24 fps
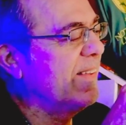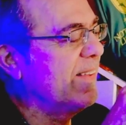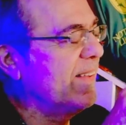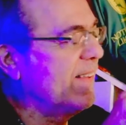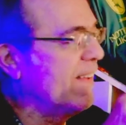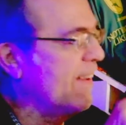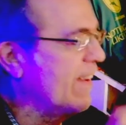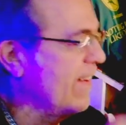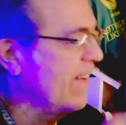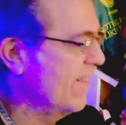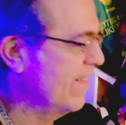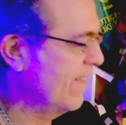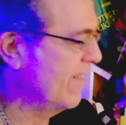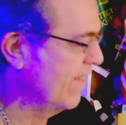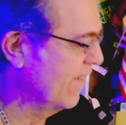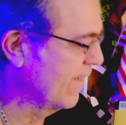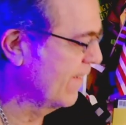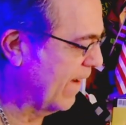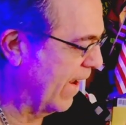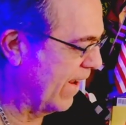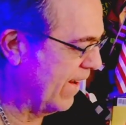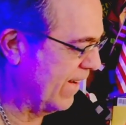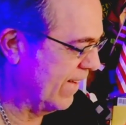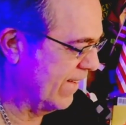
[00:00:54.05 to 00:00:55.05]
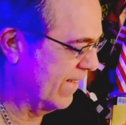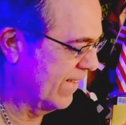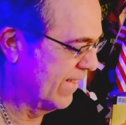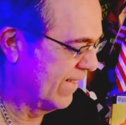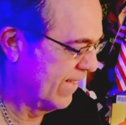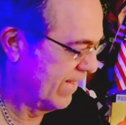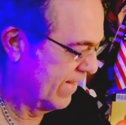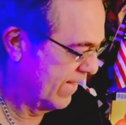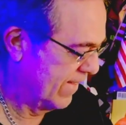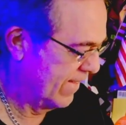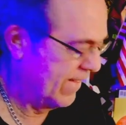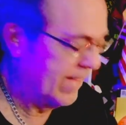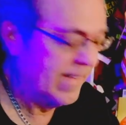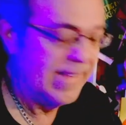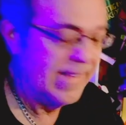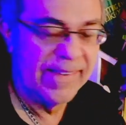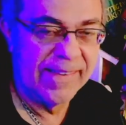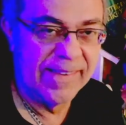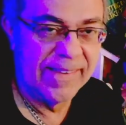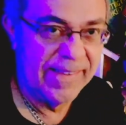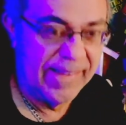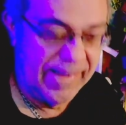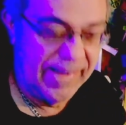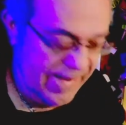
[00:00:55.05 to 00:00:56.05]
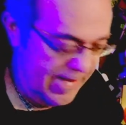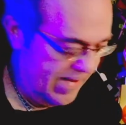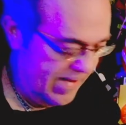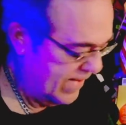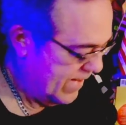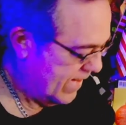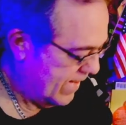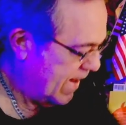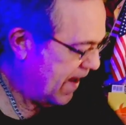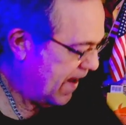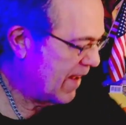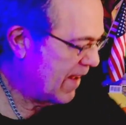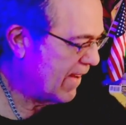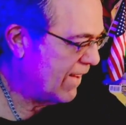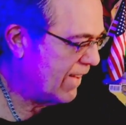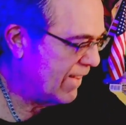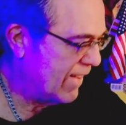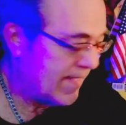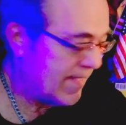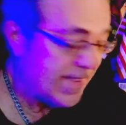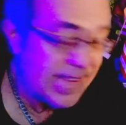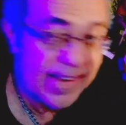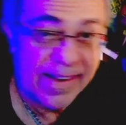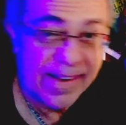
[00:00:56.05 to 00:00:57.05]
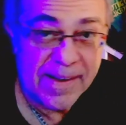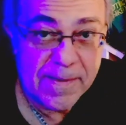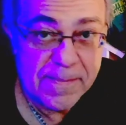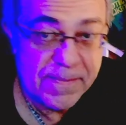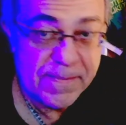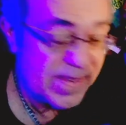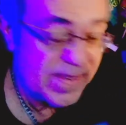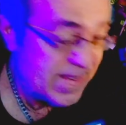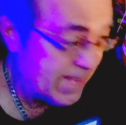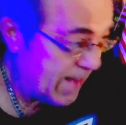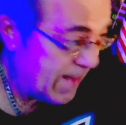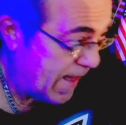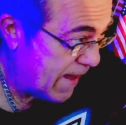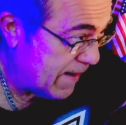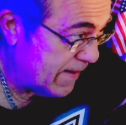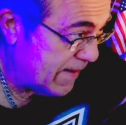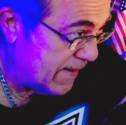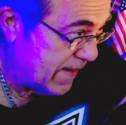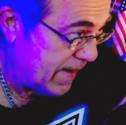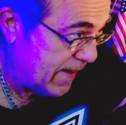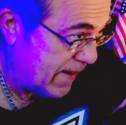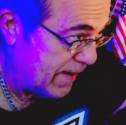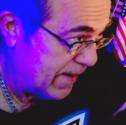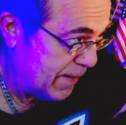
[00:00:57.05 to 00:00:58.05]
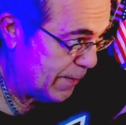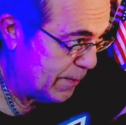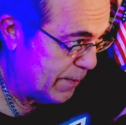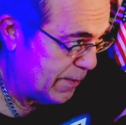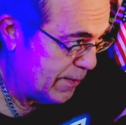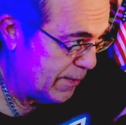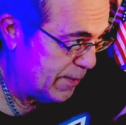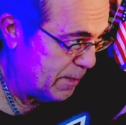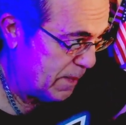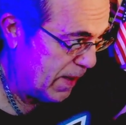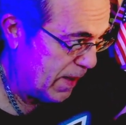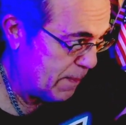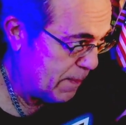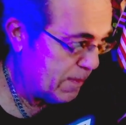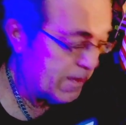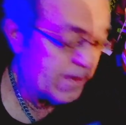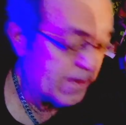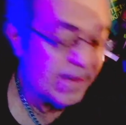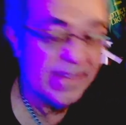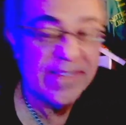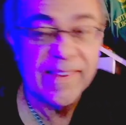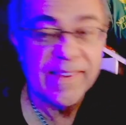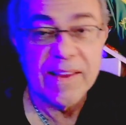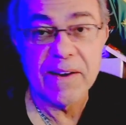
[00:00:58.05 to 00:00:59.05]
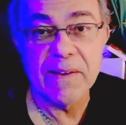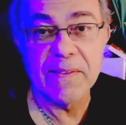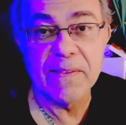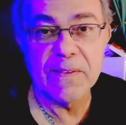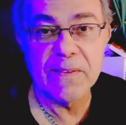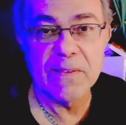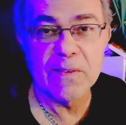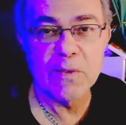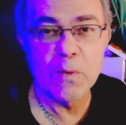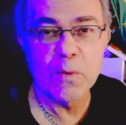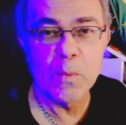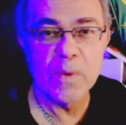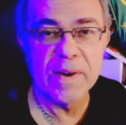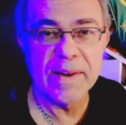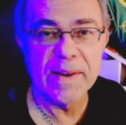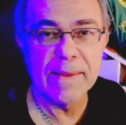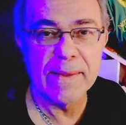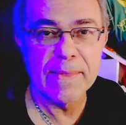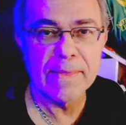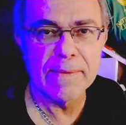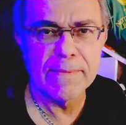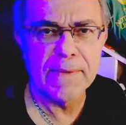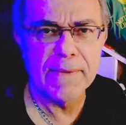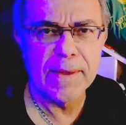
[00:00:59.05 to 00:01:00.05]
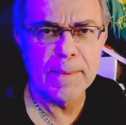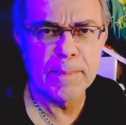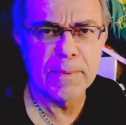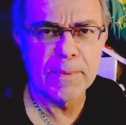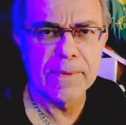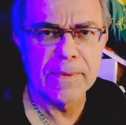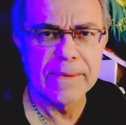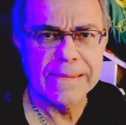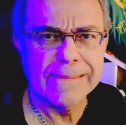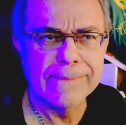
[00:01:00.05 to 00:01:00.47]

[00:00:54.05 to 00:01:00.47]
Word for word: Yeah, okay. Yeah, it's Saturday, no newspaper. It's Saturday the 20th of April.